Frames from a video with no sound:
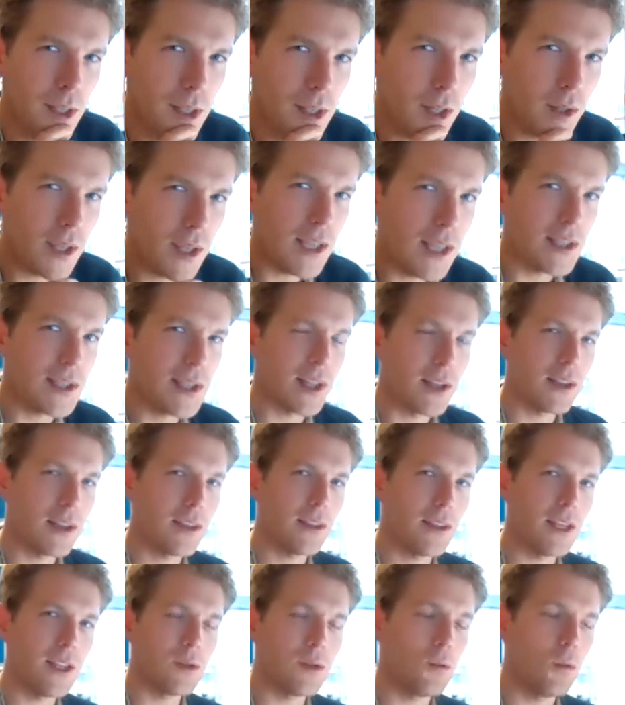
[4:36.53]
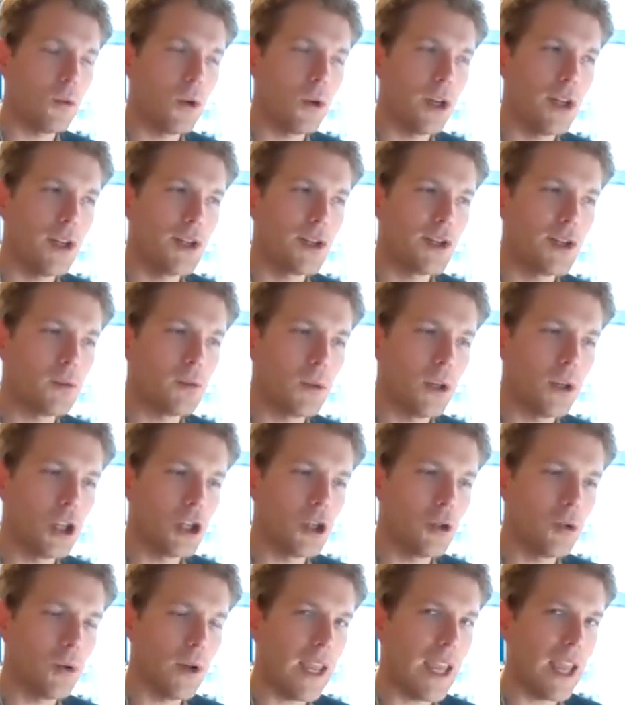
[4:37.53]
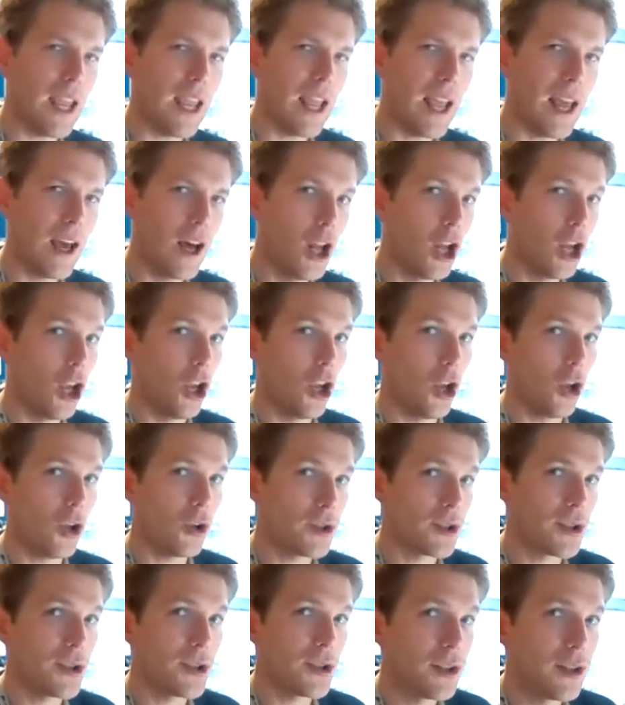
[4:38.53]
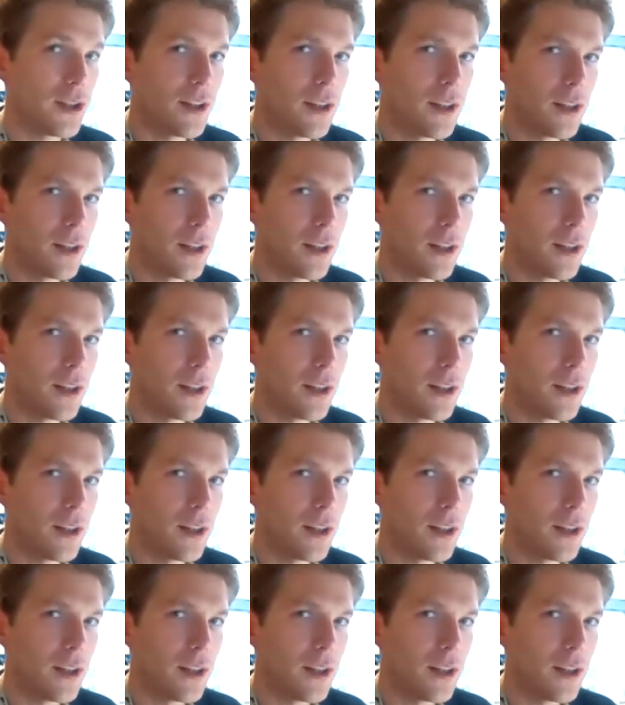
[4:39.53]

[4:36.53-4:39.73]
Now, these are words which you'll hear a lot,